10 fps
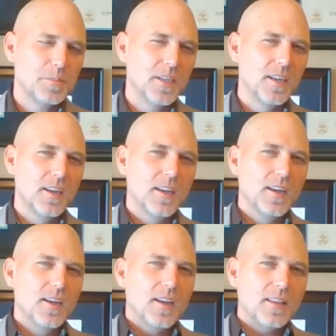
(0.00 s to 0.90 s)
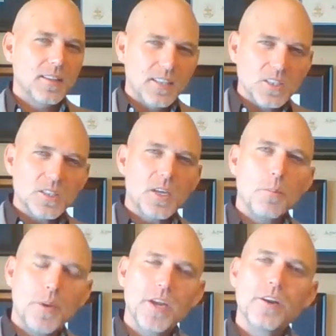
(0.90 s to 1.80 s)
But this,
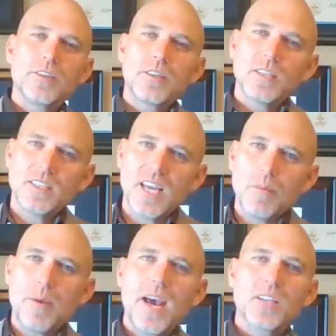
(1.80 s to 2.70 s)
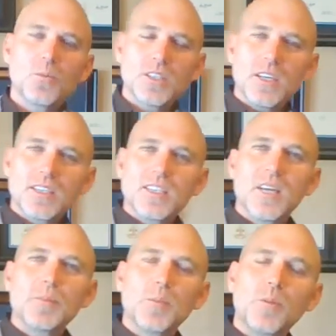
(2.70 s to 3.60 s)
compared to the Stamp Act, was an
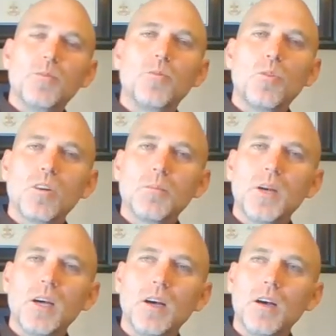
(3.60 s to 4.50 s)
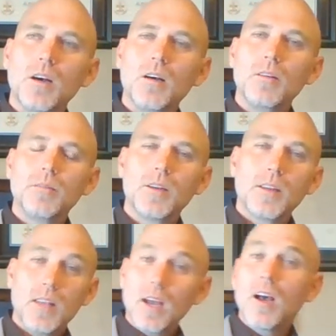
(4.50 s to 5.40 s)
acceptable form of
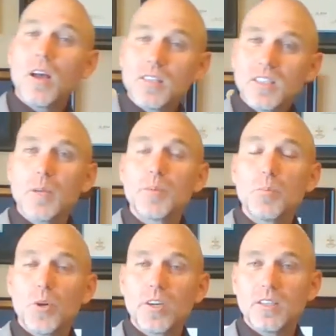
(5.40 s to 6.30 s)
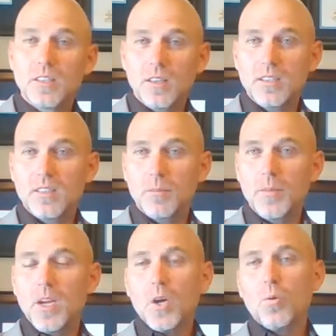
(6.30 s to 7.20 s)
that concept of mercantilism,
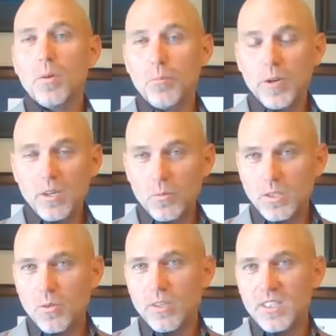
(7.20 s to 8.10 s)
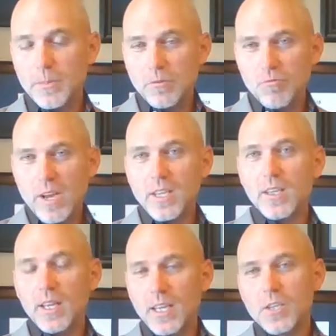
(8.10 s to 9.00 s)
where Britain was going to be
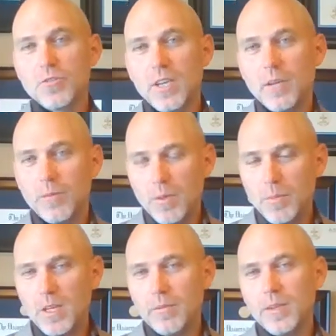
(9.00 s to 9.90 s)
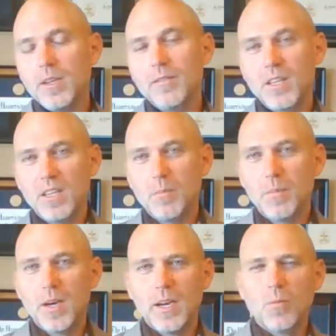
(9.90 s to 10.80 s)
regulating trade for the benefit of the
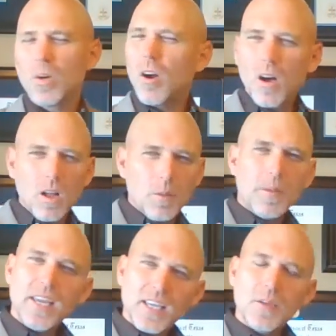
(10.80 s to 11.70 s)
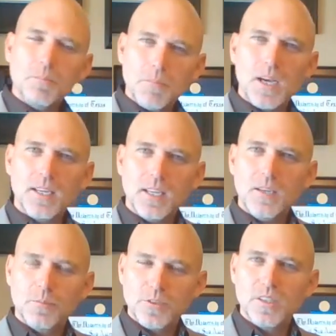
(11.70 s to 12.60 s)
empire. We're all making
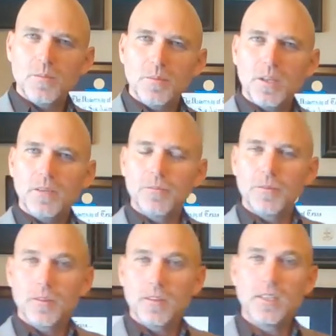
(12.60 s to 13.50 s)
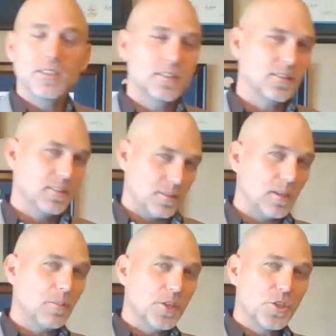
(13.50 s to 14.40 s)
money, presumably, for at least
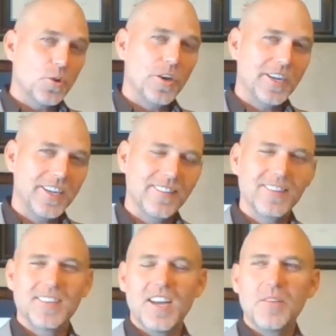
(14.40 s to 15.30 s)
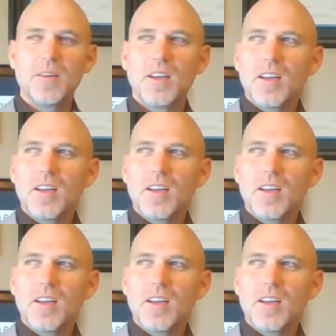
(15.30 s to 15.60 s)
a majority of the time.